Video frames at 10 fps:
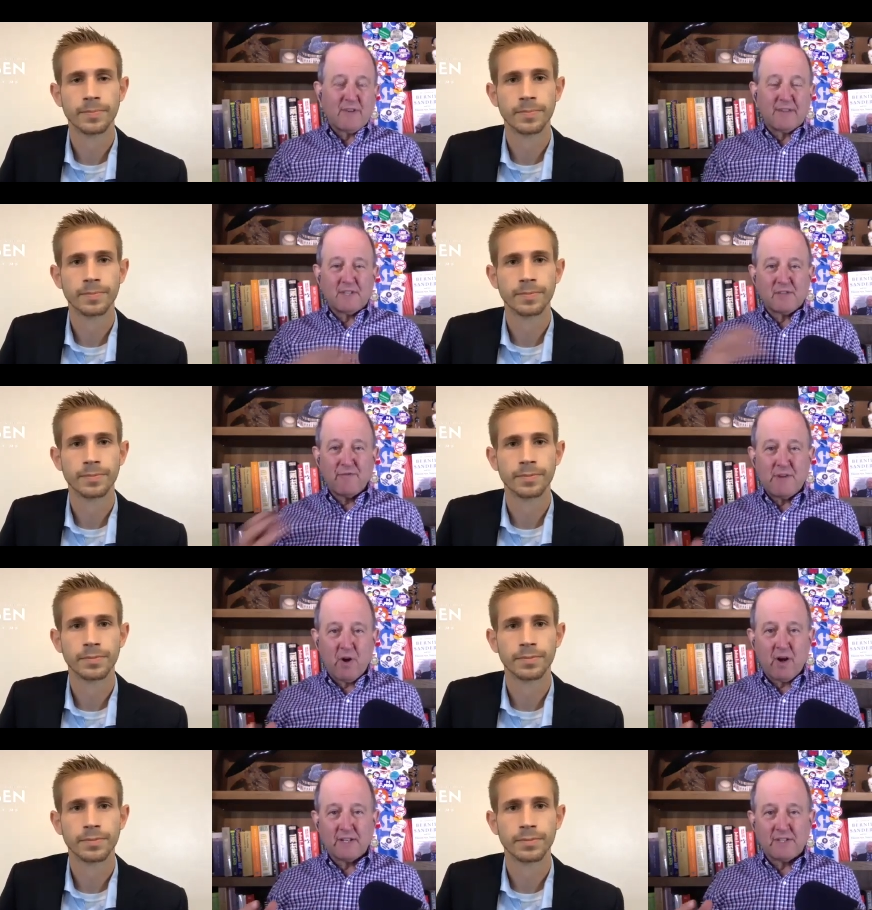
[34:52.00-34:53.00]
Speaker 1: got this free
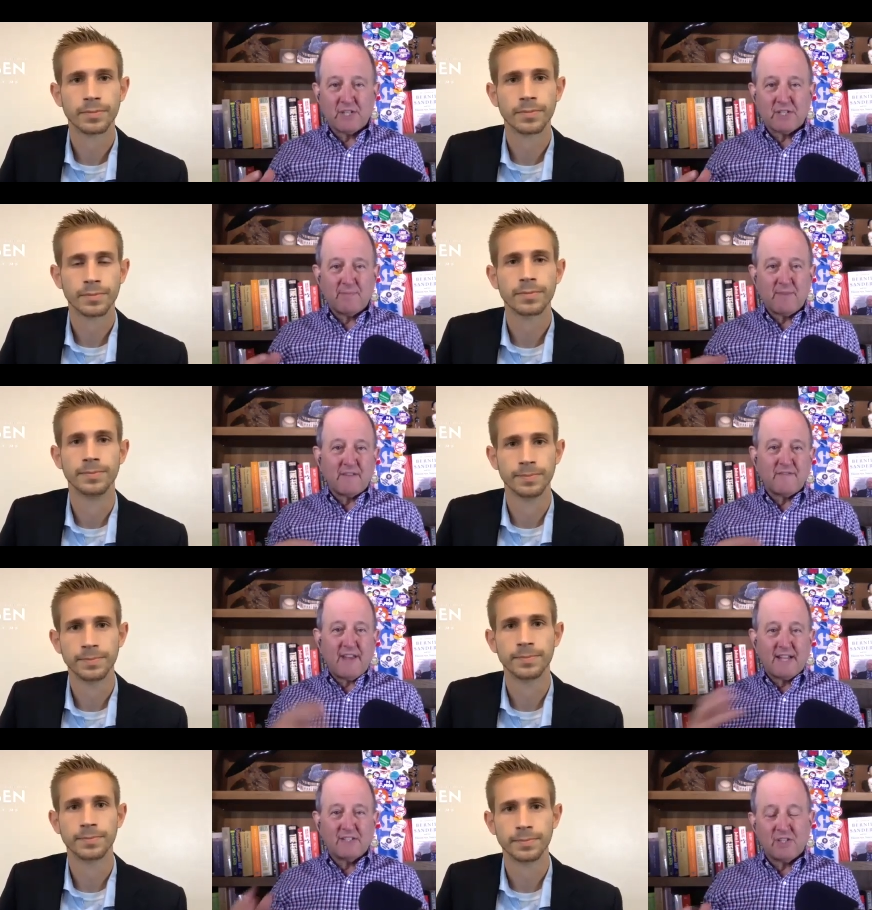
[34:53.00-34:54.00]
market system that
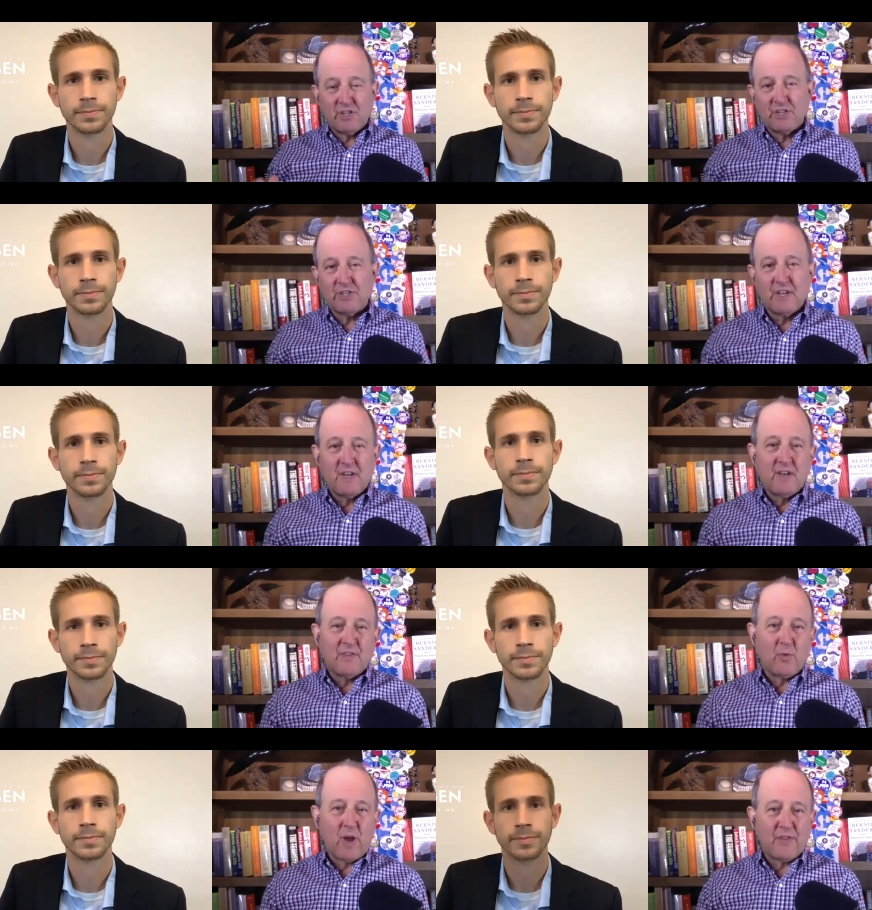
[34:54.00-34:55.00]
advantages
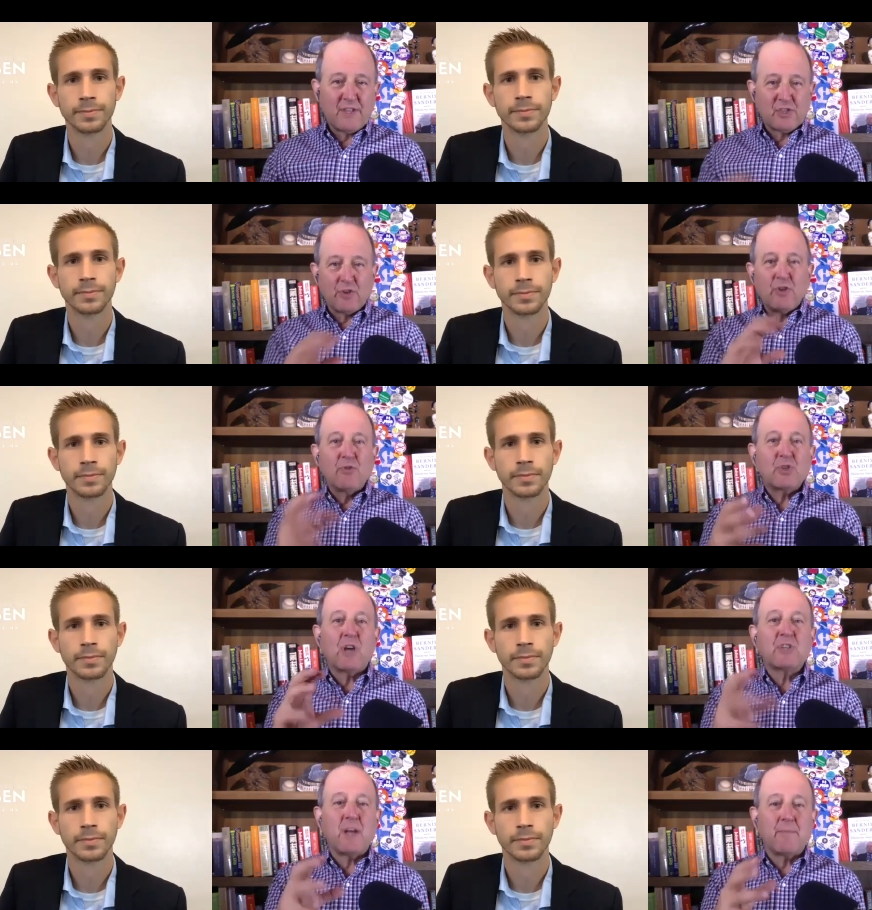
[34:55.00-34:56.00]
the wealthy. So you
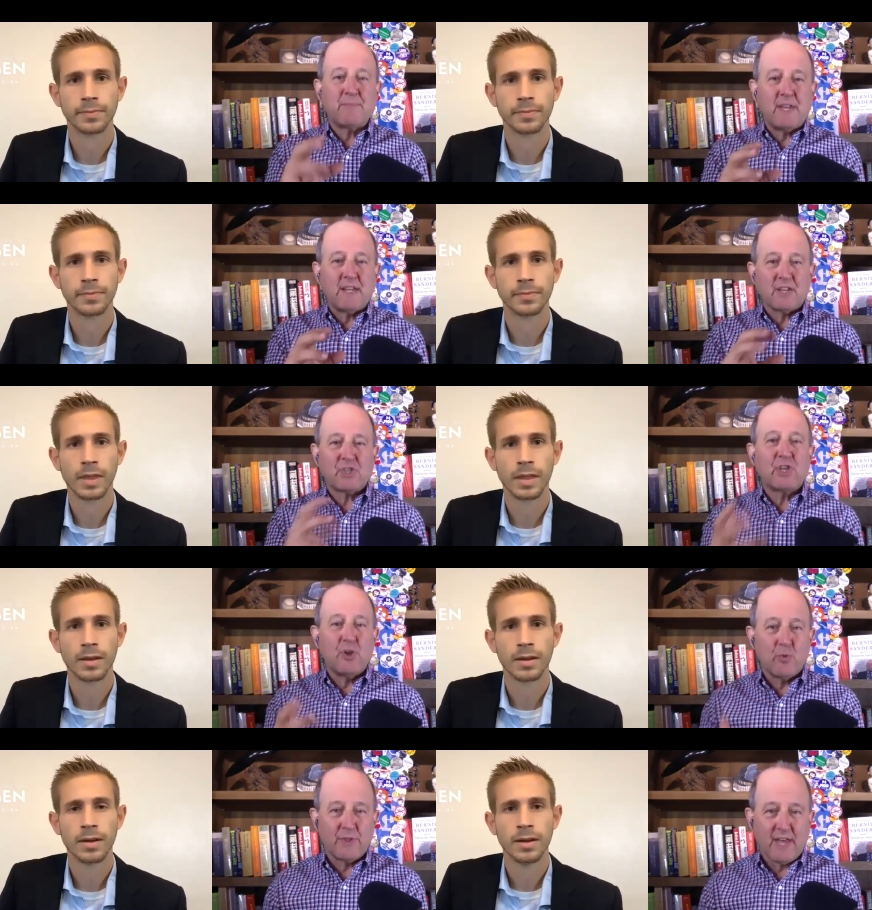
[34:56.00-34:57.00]
saw something
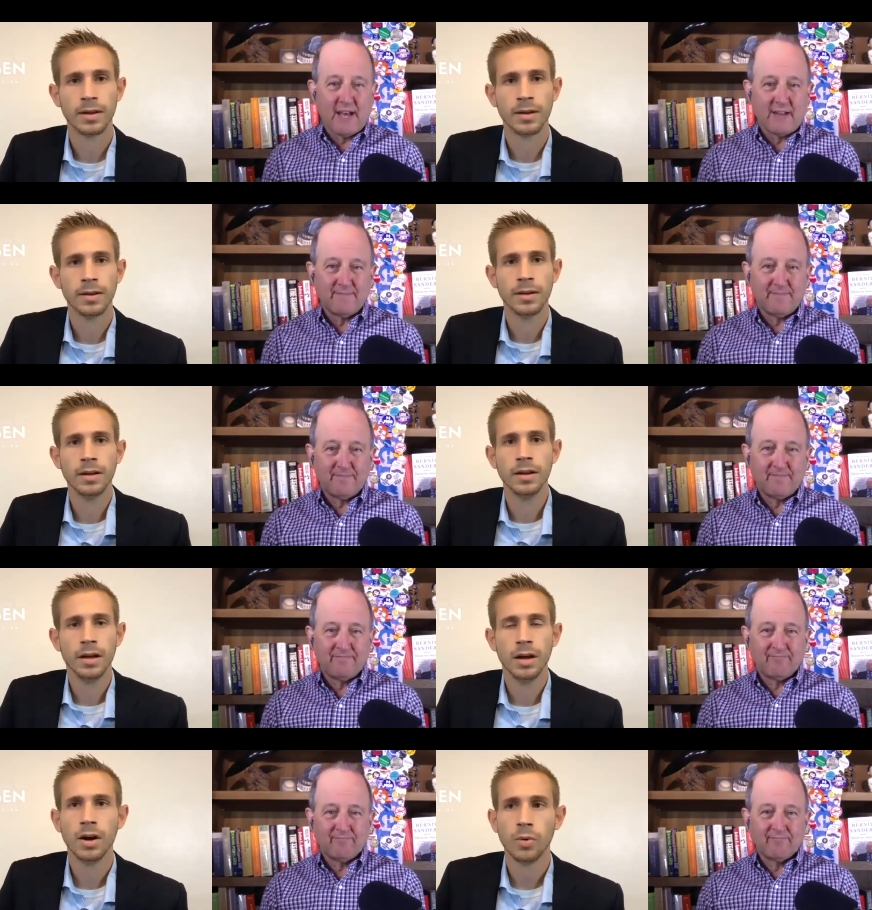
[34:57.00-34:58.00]
askew with that.
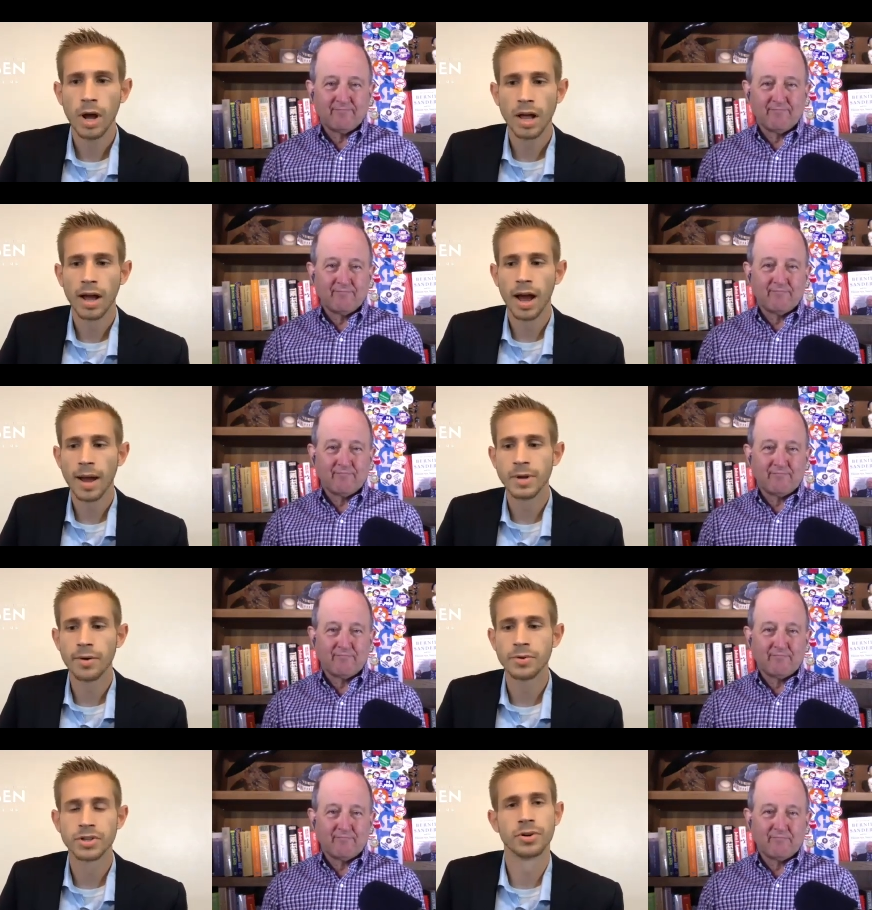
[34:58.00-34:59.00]
Speaker 2: Well, I mean, I was
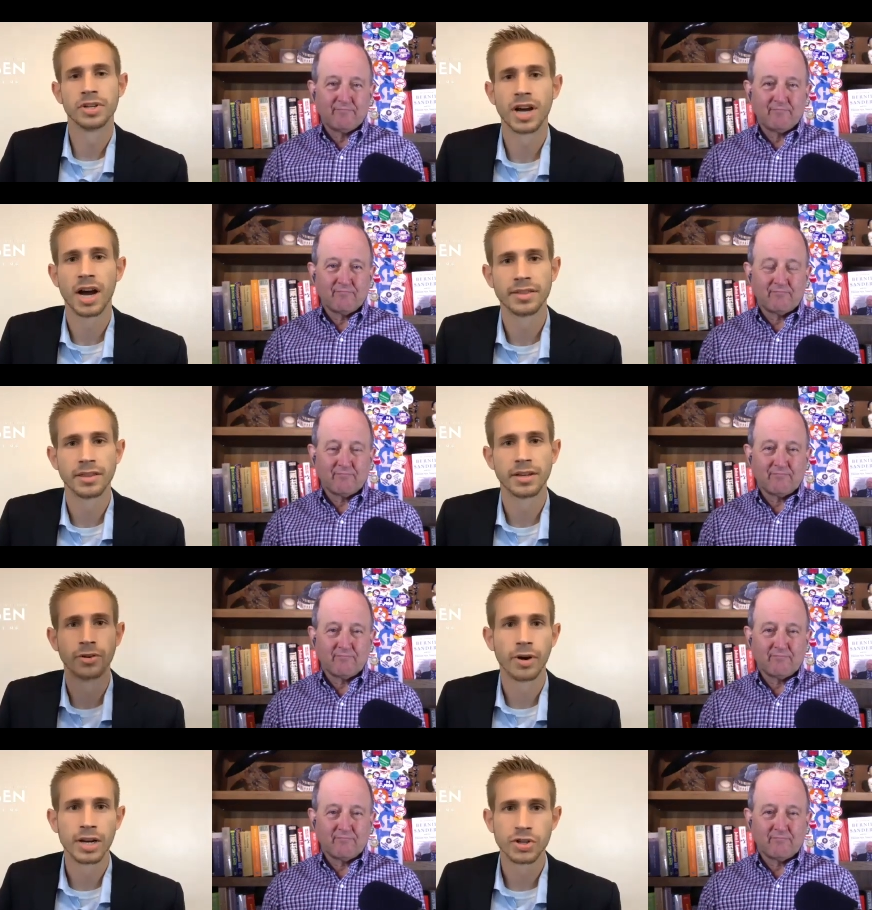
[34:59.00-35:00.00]
always taught that the
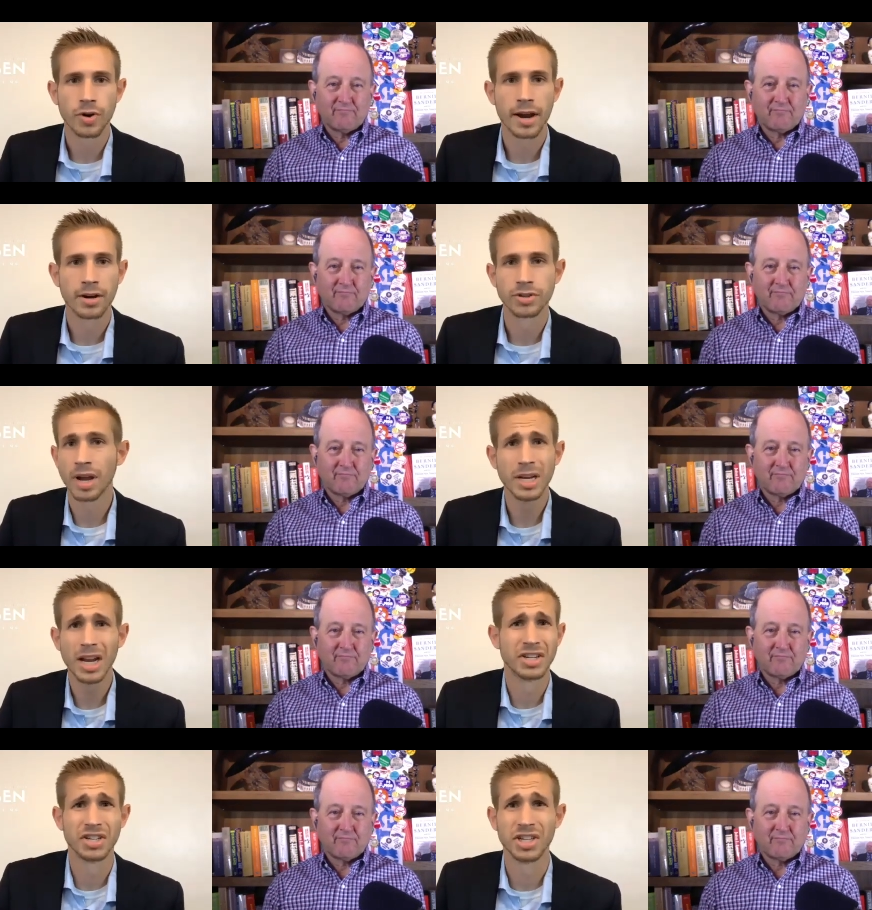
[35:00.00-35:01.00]
greatest radical, I mean, not
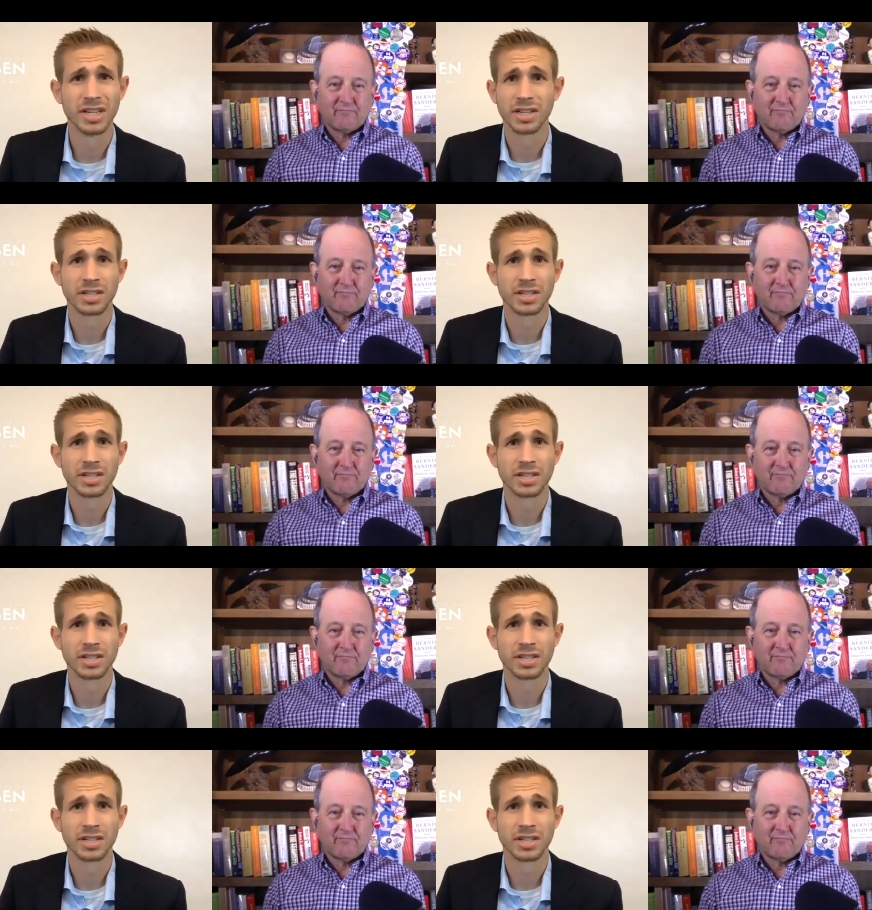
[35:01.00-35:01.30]
just Jesus, I